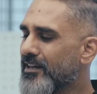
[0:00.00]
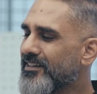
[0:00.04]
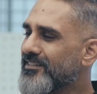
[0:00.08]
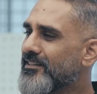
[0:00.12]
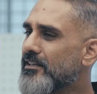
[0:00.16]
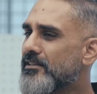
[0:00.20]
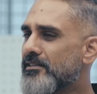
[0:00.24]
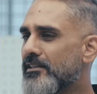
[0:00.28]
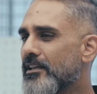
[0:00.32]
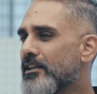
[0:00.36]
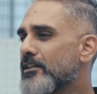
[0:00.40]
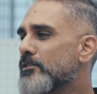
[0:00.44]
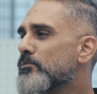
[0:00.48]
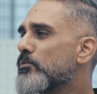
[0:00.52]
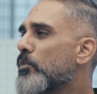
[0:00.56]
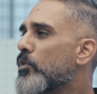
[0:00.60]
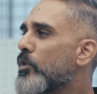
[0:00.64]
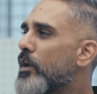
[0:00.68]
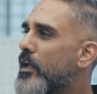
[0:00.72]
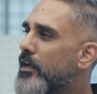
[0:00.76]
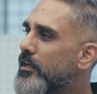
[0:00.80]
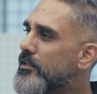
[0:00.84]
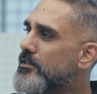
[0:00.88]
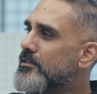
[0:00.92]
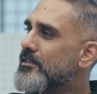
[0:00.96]
This thing is more
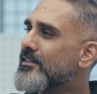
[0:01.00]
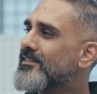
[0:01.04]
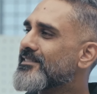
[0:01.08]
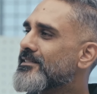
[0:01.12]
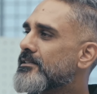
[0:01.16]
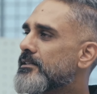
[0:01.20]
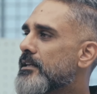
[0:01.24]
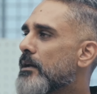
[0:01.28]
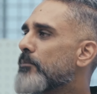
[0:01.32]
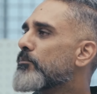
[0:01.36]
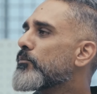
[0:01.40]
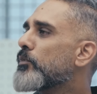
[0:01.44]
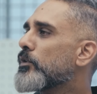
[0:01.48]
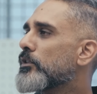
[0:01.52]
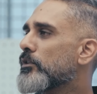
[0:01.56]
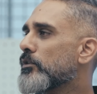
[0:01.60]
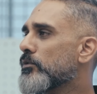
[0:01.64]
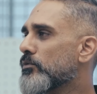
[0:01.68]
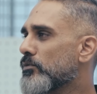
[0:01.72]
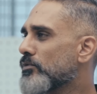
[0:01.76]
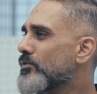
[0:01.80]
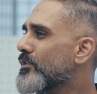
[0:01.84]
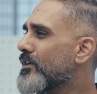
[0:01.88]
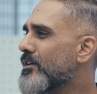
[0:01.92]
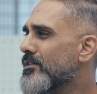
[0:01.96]
like it's in step with
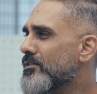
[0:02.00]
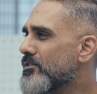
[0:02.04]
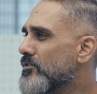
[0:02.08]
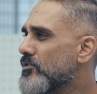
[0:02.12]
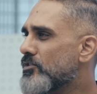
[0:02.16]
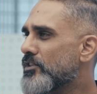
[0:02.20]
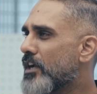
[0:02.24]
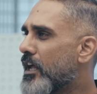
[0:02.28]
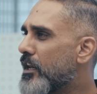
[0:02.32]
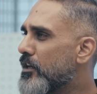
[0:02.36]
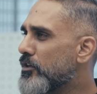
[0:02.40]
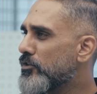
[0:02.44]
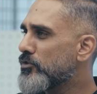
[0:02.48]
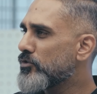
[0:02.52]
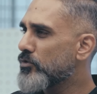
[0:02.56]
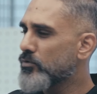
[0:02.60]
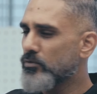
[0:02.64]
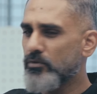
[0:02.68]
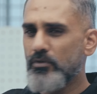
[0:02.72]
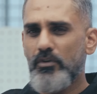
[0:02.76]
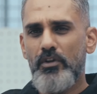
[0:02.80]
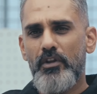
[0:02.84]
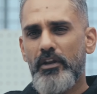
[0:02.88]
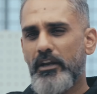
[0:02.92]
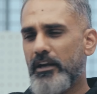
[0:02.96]
you. So it doesn't challenge
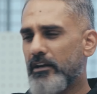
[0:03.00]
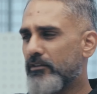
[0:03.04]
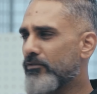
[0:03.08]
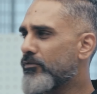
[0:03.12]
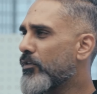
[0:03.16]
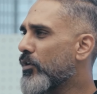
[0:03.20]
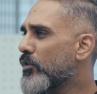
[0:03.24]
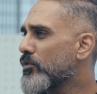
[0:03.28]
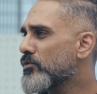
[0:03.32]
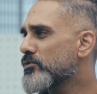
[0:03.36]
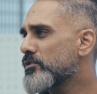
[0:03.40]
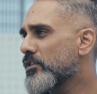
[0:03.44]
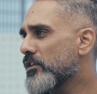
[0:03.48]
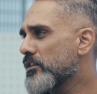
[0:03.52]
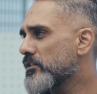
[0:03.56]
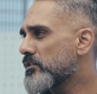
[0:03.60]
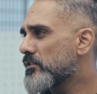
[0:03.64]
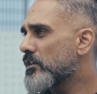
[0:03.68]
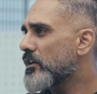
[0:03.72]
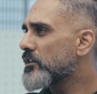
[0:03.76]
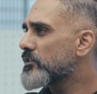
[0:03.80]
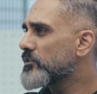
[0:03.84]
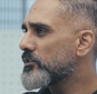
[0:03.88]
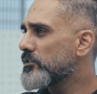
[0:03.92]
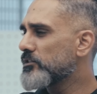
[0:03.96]
you. It follows your
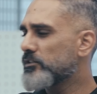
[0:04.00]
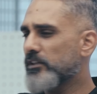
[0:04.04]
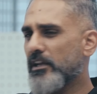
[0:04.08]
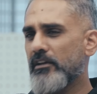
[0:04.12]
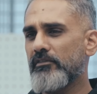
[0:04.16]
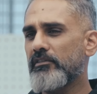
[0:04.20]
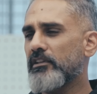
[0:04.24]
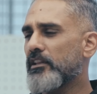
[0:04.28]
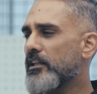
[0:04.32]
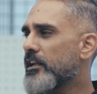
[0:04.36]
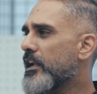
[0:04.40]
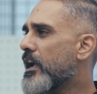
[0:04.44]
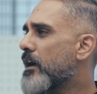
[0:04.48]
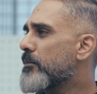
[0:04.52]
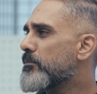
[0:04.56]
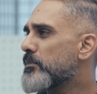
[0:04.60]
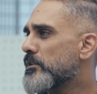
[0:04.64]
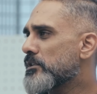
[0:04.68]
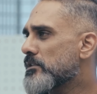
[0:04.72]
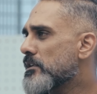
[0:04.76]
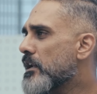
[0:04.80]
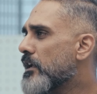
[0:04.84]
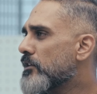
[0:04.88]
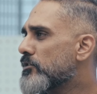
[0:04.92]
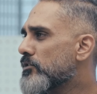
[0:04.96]
instructions. Everything
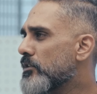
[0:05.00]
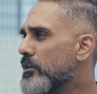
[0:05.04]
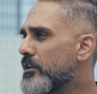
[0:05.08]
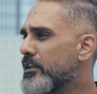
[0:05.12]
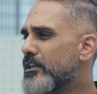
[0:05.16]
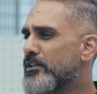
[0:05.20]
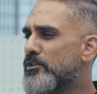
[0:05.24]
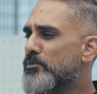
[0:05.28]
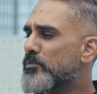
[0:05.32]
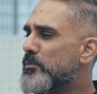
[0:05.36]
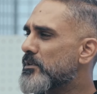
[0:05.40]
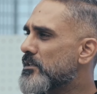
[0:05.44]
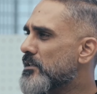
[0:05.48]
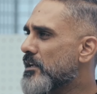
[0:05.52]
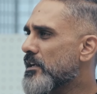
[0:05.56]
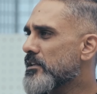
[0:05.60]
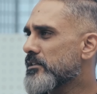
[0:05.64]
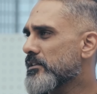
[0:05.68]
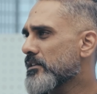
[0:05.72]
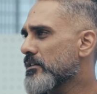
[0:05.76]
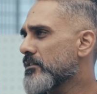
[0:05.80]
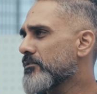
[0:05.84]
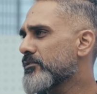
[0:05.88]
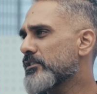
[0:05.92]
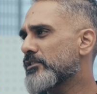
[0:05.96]
happens naturally. It's
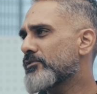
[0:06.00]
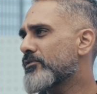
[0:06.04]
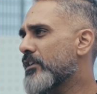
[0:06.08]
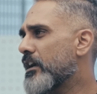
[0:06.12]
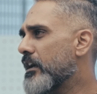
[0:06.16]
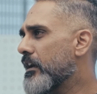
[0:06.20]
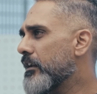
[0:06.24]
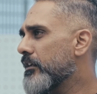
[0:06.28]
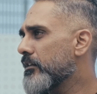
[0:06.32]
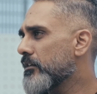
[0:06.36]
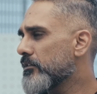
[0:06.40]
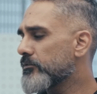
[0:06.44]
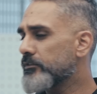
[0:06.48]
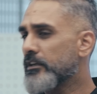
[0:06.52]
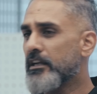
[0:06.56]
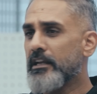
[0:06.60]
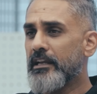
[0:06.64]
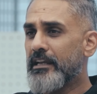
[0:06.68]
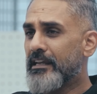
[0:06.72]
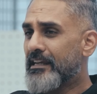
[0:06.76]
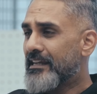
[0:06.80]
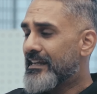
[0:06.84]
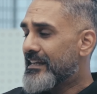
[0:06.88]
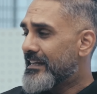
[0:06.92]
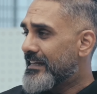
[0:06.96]
precise enough. It's friendly enough.
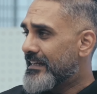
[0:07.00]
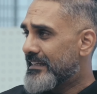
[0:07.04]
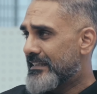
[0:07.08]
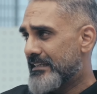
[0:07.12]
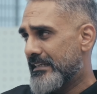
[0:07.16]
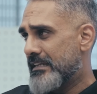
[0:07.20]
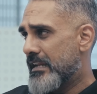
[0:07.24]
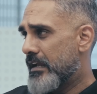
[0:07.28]
It's